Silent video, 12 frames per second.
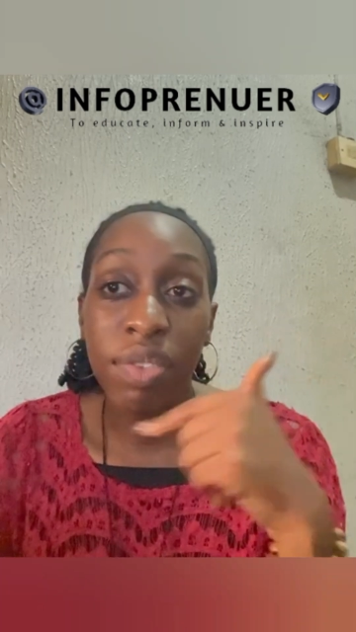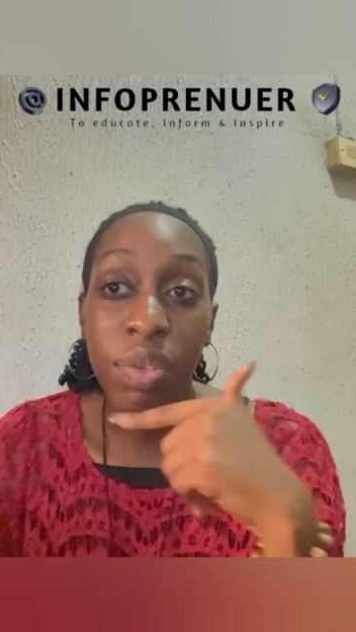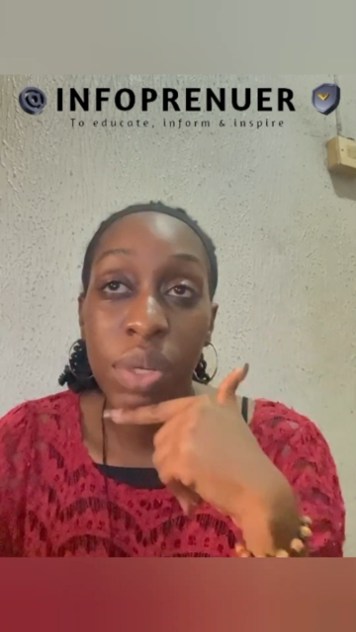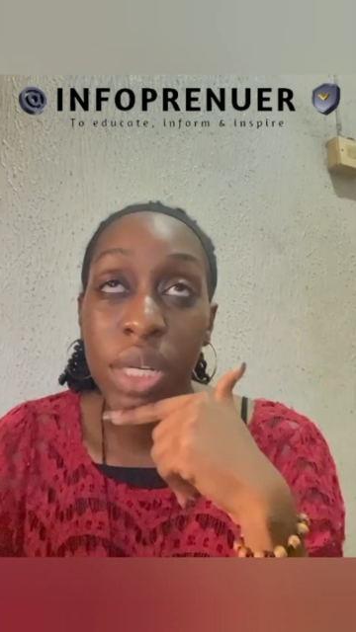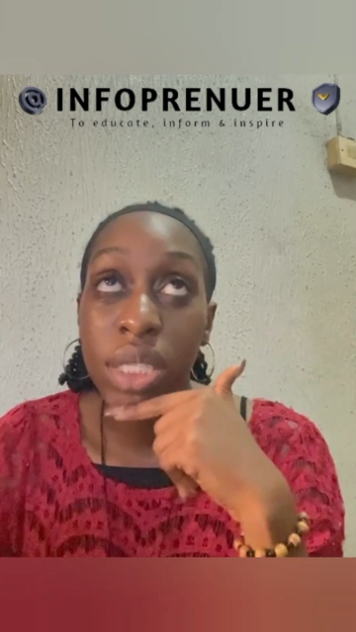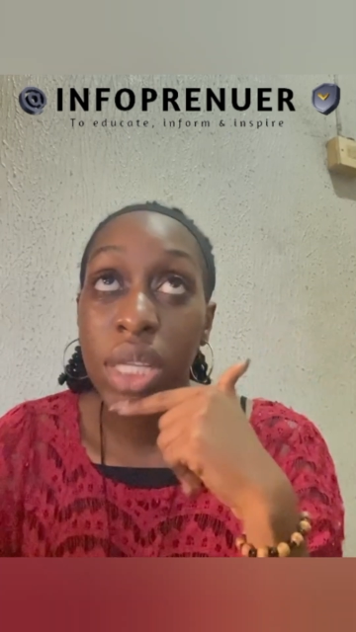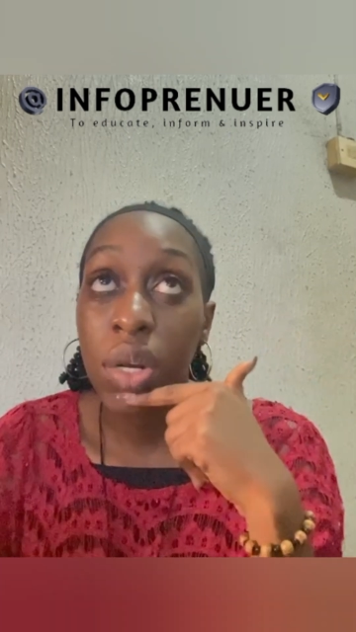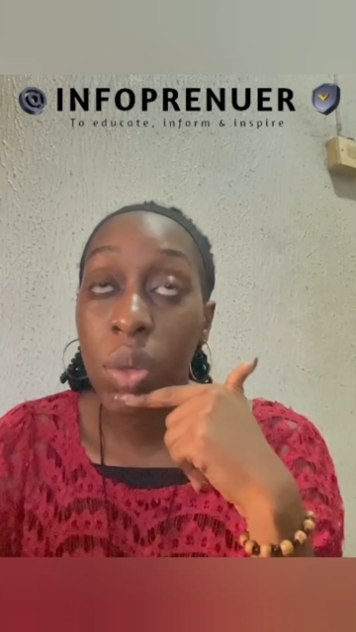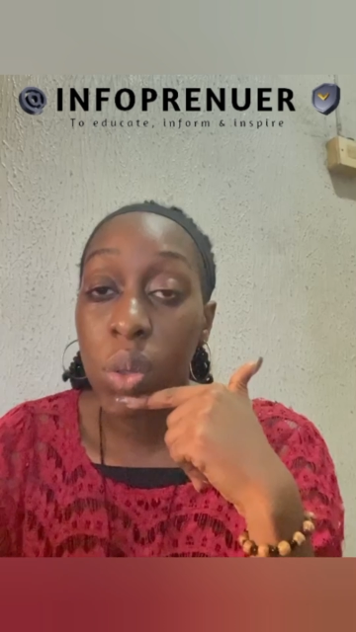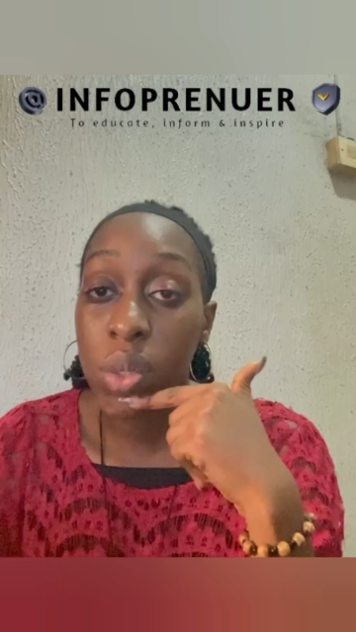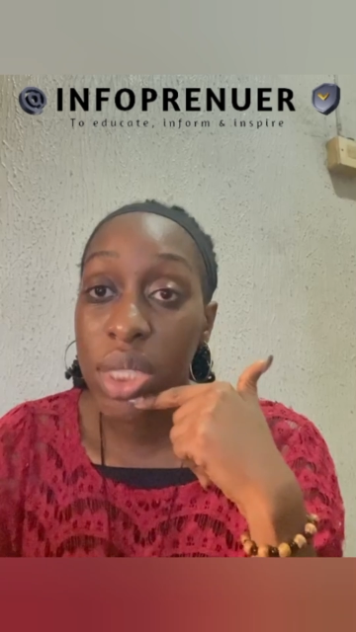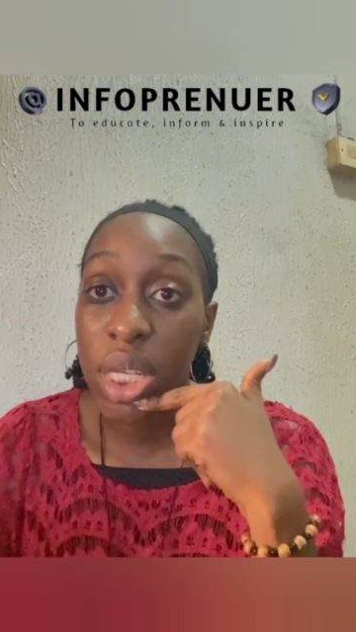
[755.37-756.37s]
related
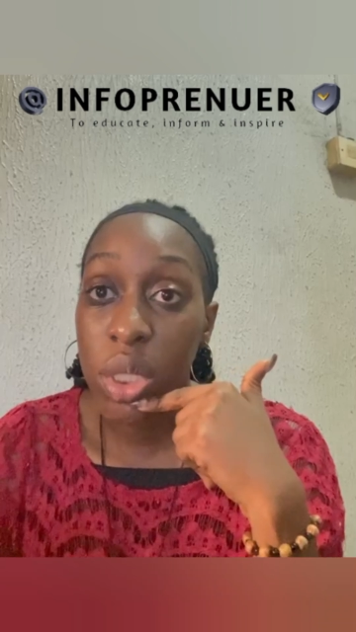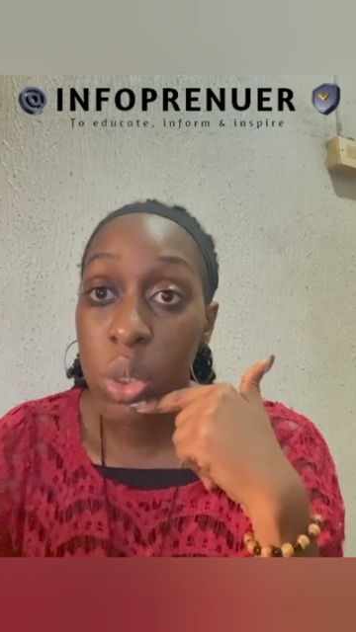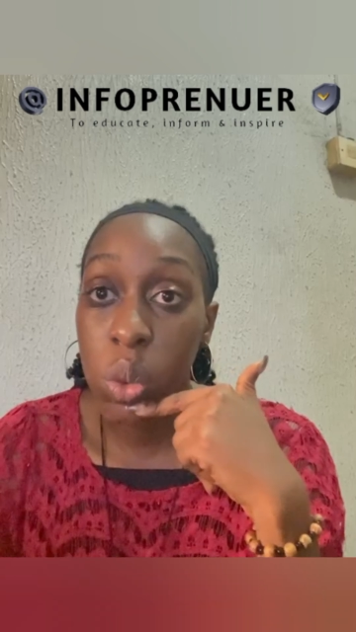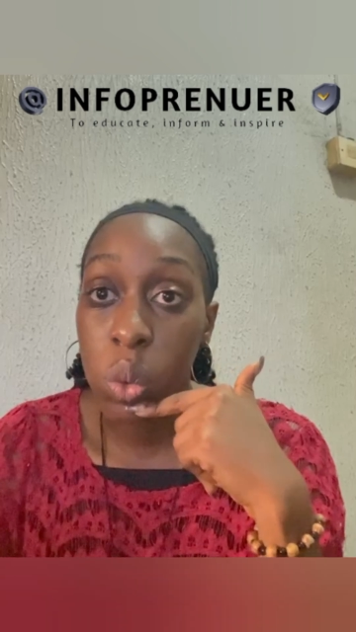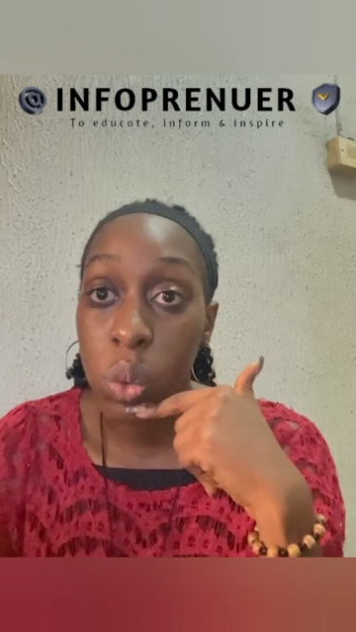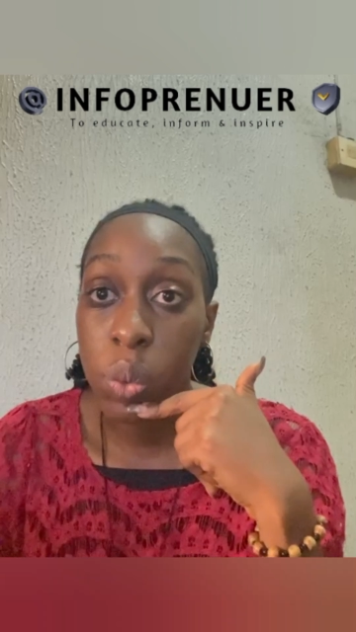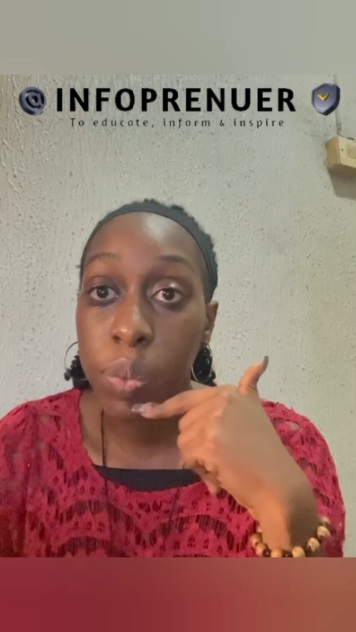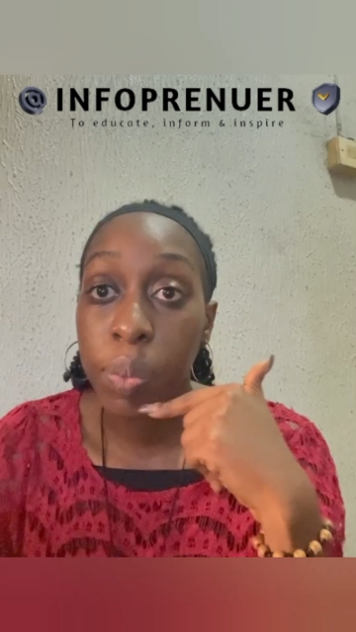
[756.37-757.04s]
ulcers too,